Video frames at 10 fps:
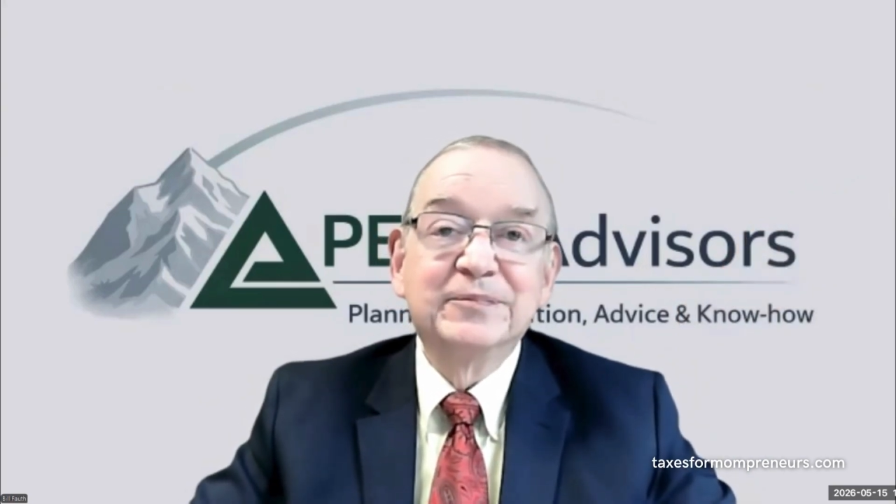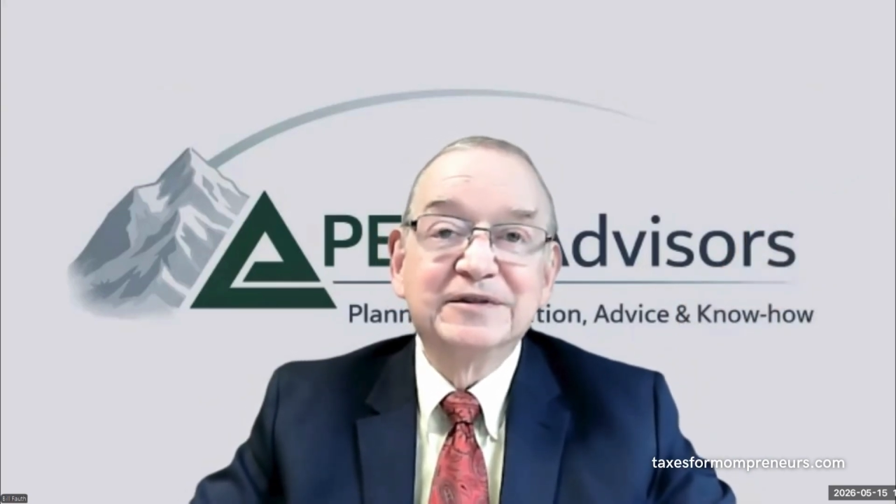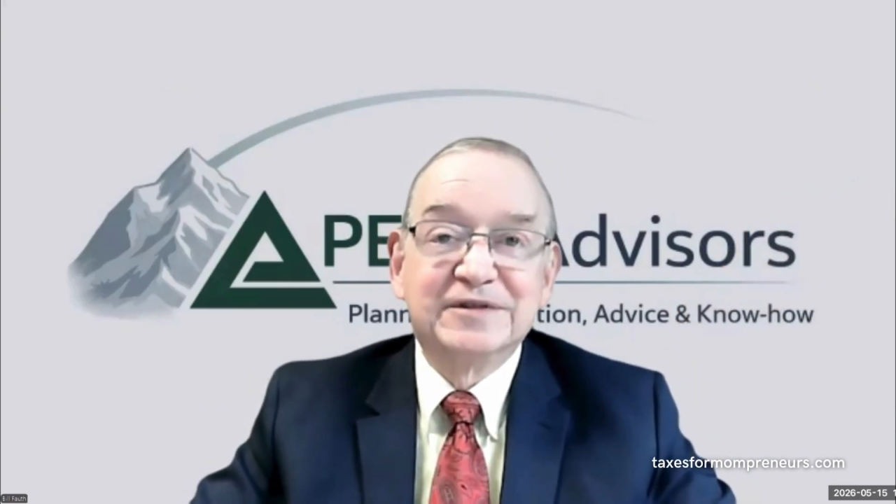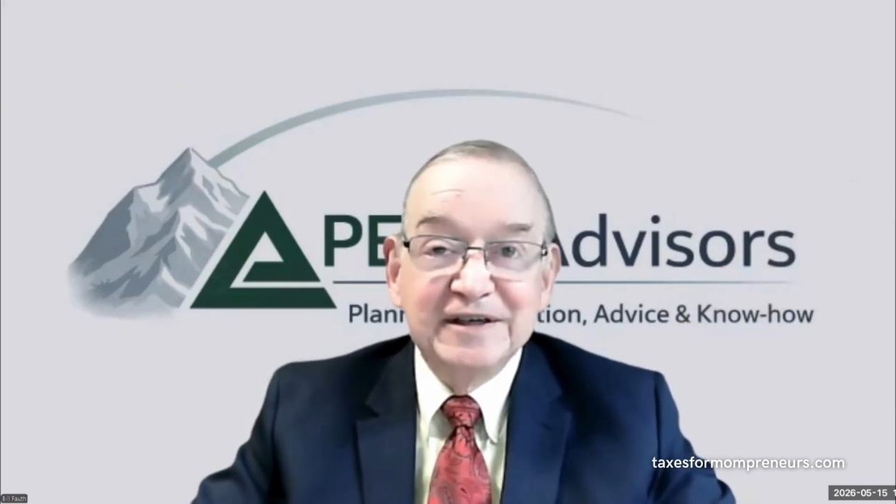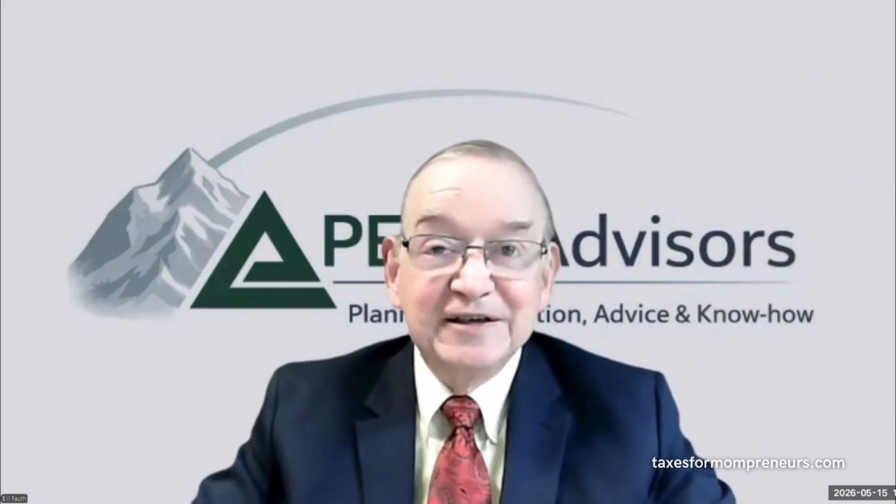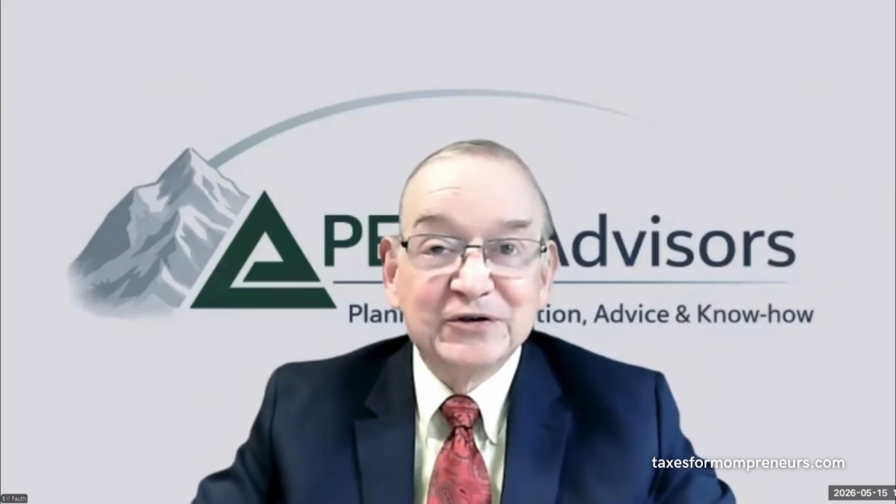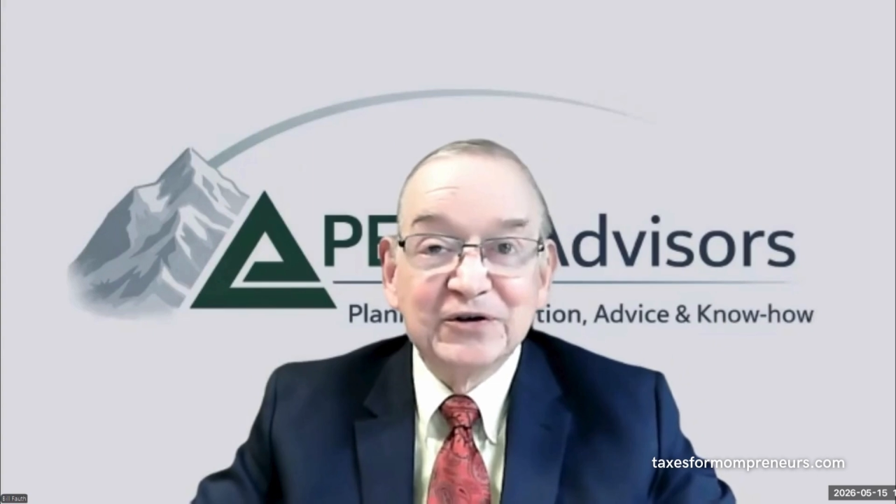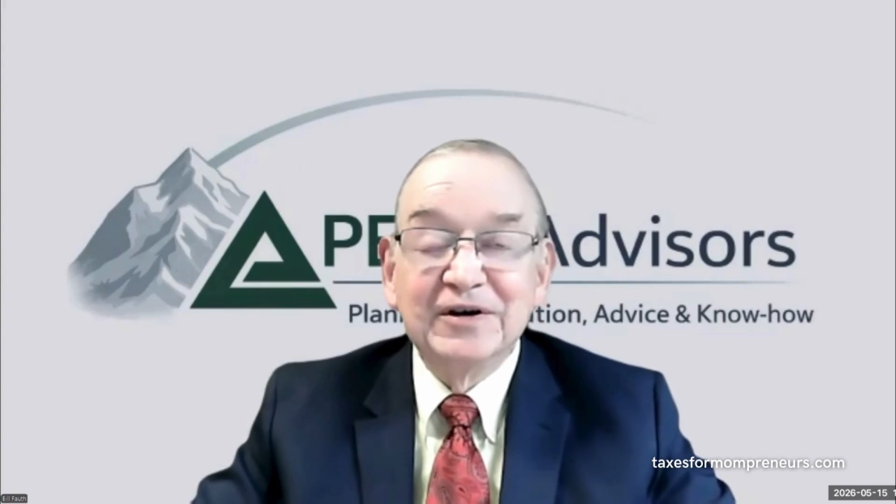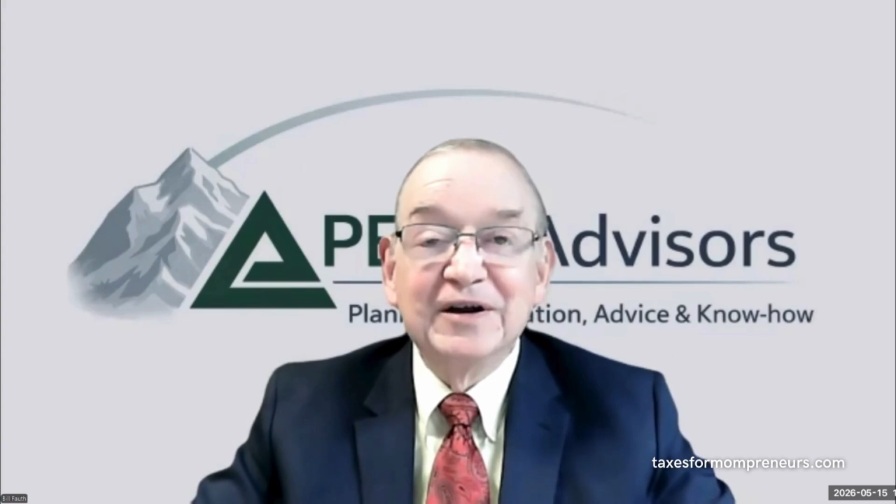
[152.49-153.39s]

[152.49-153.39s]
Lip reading: procedure